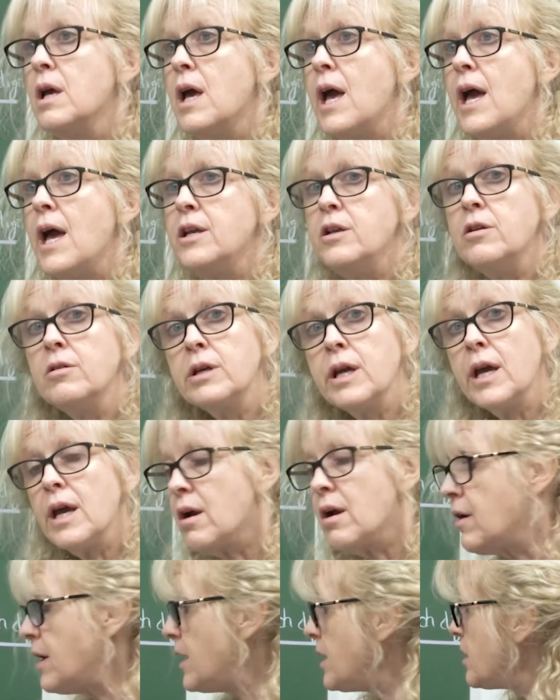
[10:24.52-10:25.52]
and you
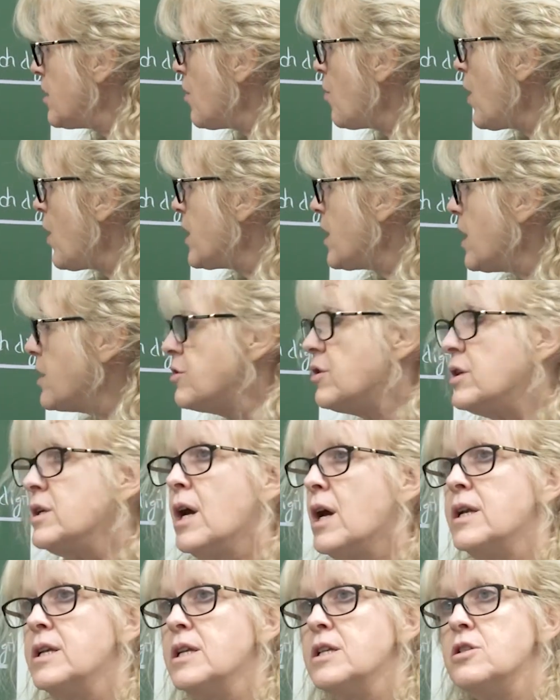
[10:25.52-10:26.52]
carry the
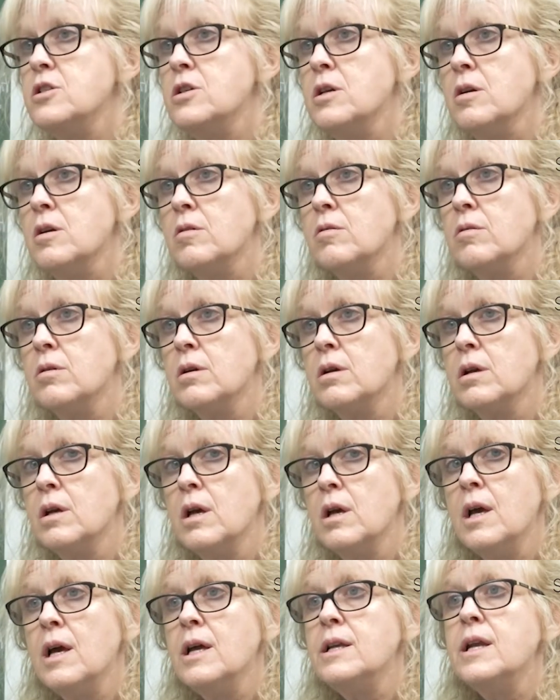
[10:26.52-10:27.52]
192.
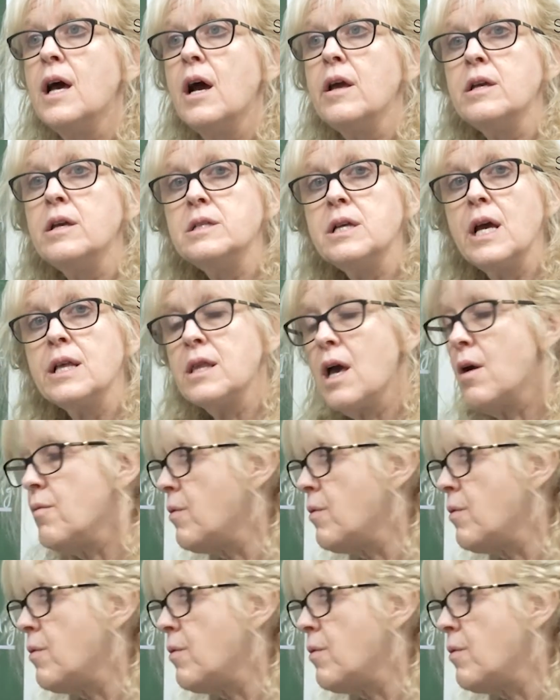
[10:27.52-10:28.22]
Now you take that